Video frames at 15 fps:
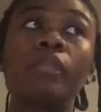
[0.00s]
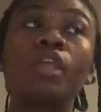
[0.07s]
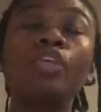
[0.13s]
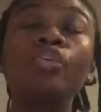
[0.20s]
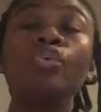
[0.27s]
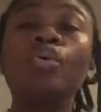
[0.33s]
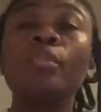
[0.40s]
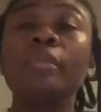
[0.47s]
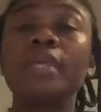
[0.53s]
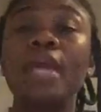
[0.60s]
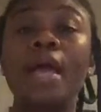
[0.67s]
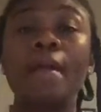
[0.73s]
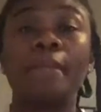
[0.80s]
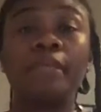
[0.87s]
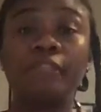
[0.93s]
You're gonna be
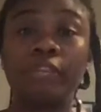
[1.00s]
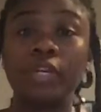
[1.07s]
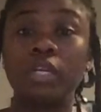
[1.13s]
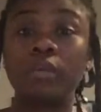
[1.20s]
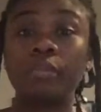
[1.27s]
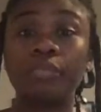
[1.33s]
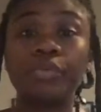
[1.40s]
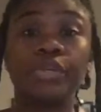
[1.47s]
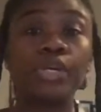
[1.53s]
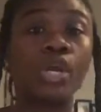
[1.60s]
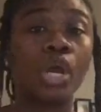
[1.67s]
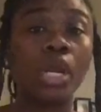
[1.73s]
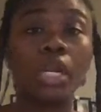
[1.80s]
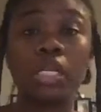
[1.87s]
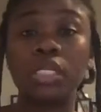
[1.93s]
happy for them
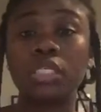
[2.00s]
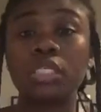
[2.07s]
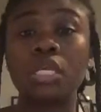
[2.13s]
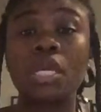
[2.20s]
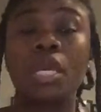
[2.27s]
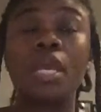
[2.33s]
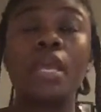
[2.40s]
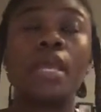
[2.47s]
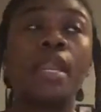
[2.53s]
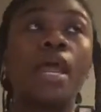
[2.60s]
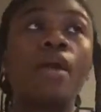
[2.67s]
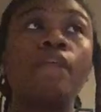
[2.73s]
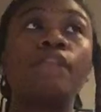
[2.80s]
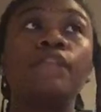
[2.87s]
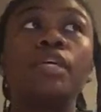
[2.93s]
regardless. And I
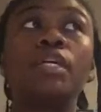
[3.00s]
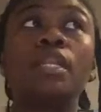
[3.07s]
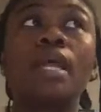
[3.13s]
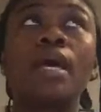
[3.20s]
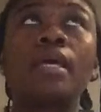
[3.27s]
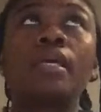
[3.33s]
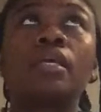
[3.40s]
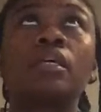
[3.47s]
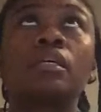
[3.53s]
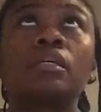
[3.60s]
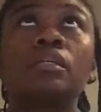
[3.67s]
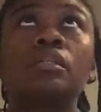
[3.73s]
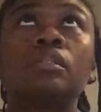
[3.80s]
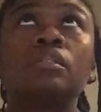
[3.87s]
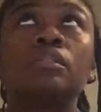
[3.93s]
don't feel like
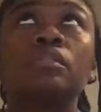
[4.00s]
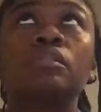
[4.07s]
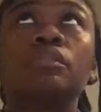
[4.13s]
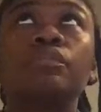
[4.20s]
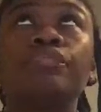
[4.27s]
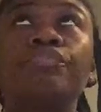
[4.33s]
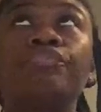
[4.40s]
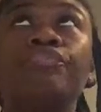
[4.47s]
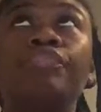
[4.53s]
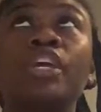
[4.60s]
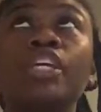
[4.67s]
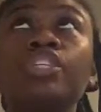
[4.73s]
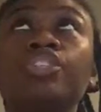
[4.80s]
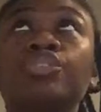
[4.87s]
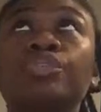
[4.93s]

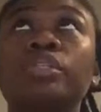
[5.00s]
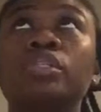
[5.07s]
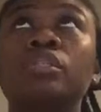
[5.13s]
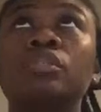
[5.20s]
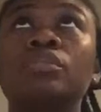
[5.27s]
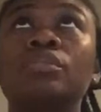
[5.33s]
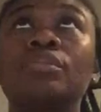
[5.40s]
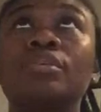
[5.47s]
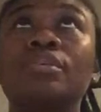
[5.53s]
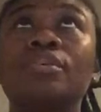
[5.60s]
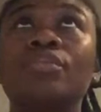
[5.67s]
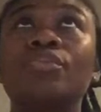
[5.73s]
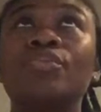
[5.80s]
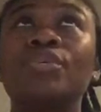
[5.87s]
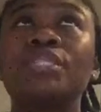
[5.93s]
Phaedra
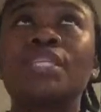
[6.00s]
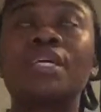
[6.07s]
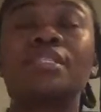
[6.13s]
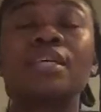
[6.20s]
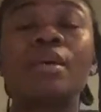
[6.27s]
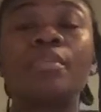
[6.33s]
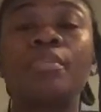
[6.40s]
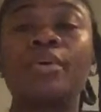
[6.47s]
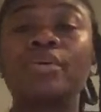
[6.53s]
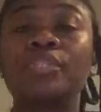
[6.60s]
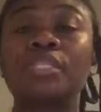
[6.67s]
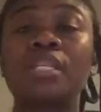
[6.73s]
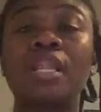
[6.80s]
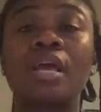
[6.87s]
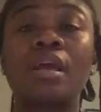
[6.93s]
was that type of
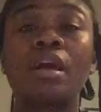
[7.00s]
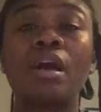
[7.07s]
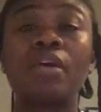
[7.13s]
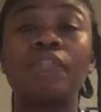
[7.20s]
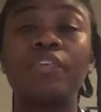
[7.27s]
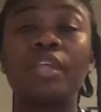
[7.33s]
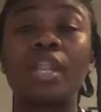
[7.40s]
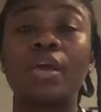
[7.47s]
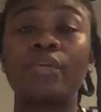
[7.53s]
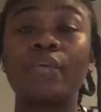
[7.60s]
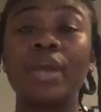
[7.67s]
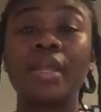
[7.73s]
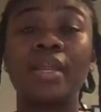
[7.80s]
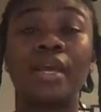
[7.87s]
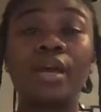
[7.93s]
person. Like, I feel like
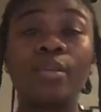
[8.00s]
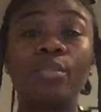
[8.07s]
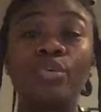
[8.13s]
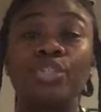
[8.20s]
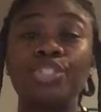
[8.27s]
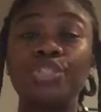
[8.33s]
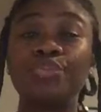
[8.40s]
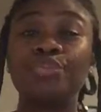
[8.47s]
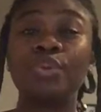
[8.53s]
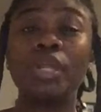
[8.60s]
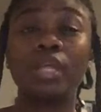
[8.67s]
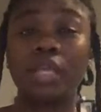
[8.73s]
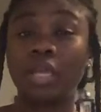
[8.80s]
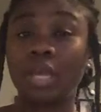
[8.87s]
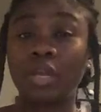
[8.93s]
right now, boy, she
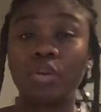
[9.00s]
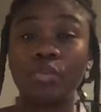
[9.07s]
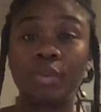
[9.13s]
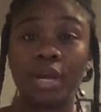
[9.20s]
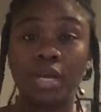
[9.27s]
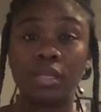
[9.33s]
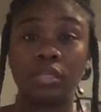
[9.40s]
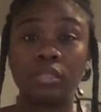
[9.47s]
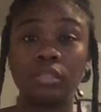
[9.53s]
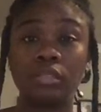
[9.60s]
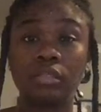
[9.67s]
really ain't got nobody.